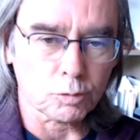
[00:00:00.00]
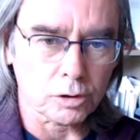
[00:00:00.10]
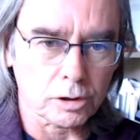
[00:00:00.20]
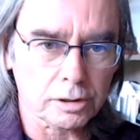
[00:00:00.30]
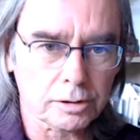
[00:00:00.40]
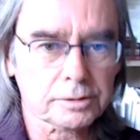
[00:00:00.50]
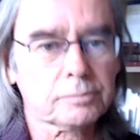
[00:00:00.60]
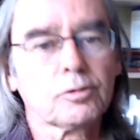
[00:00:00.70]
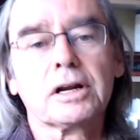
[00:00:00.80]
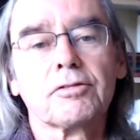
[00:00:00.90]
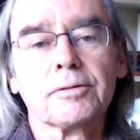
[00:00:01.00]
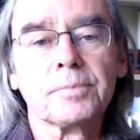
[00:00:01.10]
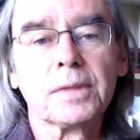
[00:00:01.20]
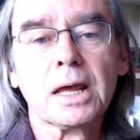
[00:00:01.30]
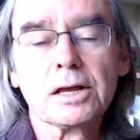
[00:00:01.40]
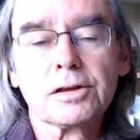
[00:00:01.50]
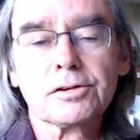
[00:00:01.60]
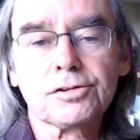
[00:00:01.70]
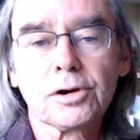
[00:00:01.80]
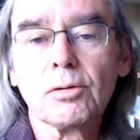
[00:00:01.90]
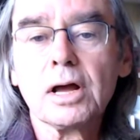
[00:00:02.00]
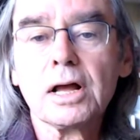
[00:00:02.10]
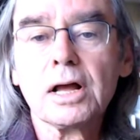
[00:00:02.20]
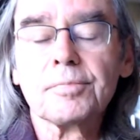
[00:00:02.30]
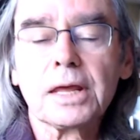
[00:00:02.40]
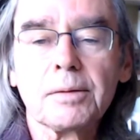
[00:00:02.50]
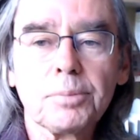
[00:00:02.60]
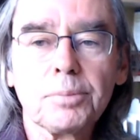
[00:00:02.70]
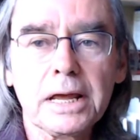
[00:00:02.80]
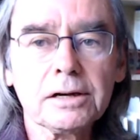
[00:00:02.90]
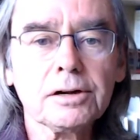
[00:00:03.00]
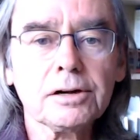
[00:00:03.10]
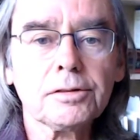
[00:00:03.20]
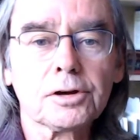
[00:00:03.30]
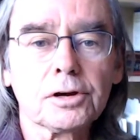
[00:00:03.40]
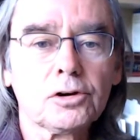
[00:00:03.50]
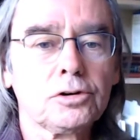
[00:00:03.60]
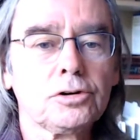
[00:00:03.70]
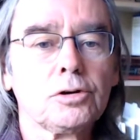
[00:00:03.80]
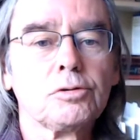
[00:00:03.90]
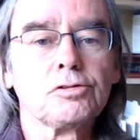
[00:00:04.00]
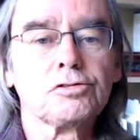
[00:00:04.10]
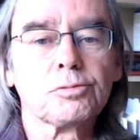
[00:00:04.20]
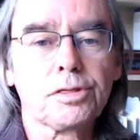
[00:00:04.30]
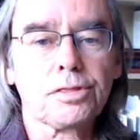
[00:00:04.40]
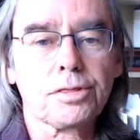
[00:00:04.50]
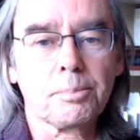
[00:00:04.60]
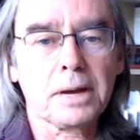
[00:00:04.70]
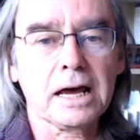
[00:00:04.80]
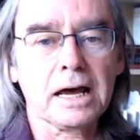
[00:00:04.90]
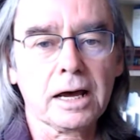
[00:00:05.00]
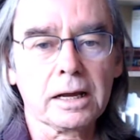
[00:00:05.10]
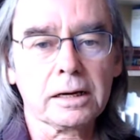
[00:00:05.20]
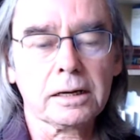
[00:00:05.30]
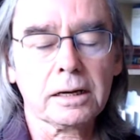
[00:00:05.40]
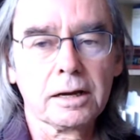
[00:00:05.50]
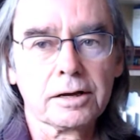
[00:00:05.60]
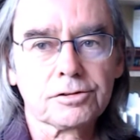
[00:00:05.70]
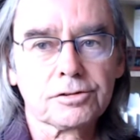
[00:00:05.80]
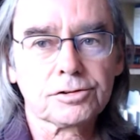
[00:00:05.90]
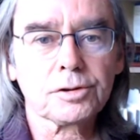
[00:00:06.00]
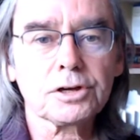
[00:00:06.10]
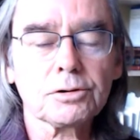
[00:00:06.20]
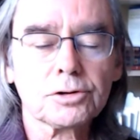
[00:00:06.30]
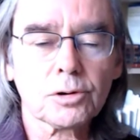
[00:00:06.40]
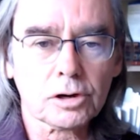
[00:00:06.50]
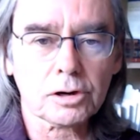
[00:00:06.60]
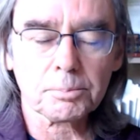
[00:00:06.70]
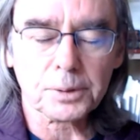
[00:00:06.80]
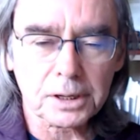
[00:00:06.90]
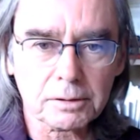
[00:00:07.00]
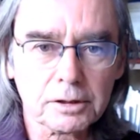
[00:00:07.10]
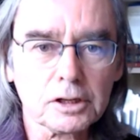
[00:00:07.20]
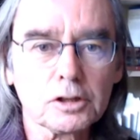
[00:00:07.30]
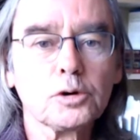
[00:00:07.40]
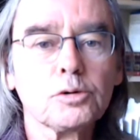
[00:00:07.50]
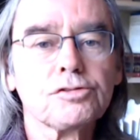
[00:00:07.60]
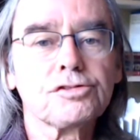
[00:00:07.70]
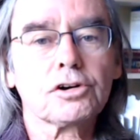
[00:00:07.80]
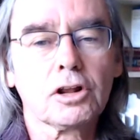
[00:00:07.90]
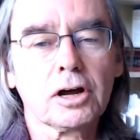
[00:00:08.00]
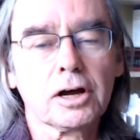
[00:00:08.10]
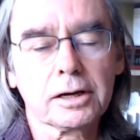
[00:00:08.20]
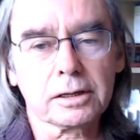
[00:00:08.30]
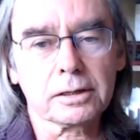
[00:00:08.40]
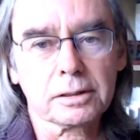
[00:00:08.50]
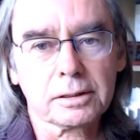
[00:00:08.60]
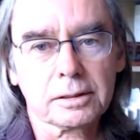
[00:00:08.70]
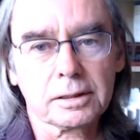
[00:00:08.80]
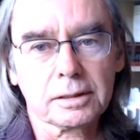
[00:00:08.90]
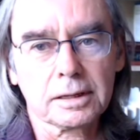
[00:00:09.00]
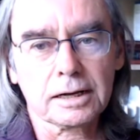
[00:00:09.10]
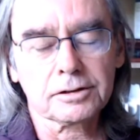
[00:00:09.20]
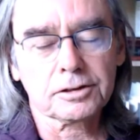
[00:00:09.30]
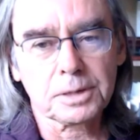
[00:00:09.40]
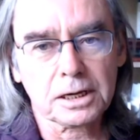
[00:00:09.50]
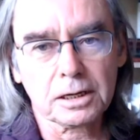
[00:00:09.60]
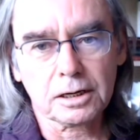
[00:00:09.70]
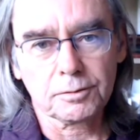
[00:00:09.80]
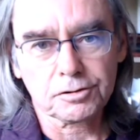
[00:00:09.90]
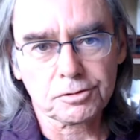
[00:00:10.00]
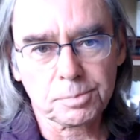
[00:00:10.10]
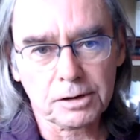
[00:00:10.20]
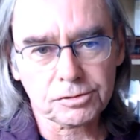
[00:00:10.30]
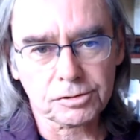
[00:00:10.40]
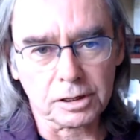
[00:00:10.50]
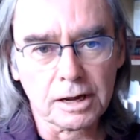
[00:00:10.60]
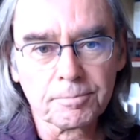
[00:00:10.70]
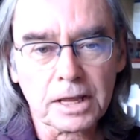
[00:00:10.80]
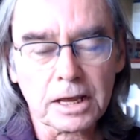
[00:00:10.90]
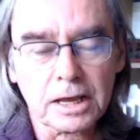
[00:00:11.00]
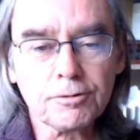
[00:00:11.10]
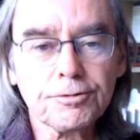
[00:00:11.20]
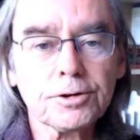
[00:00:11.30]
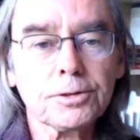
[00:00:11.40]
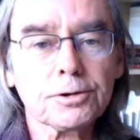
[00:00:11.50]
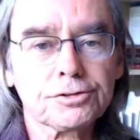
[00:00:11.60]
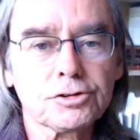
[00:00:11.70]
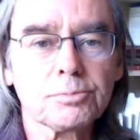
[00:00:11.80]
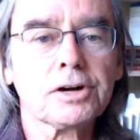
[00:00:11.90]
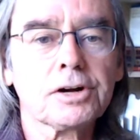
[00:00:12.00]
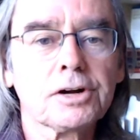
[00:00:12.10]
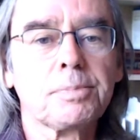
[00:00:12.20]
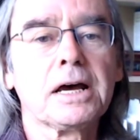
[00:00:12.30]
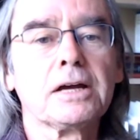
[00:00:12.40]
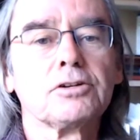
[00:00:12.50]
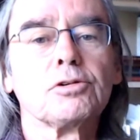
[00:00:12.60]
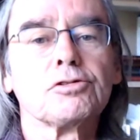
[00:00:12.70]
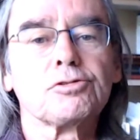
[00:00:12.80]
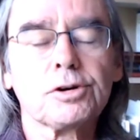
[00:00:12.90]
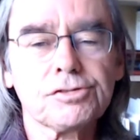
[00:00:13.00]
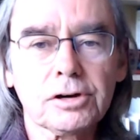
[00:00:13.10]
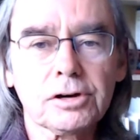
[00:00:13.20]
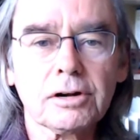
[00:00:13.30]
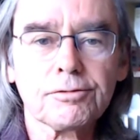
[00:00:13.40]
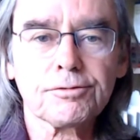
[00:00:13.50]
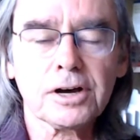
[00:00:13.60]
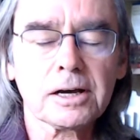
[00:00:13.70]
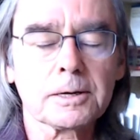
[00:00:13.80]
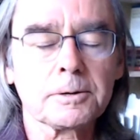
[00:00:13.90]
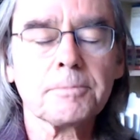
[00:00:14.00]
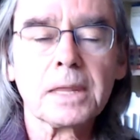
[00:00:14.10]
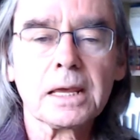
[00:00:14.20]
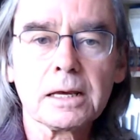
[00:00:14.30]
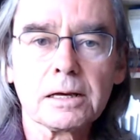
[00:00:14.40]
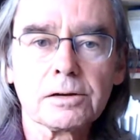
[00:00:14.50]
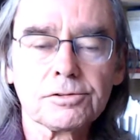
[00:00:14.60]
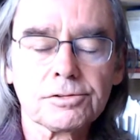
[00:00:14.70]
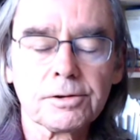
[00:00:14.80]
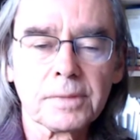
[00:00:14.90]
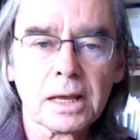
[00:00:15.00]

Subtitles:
some work, whatever. So blend the good news with the bad so that you don't completely lose your client at the beginning of the inspection. If there's too much bad news, what you're going to find is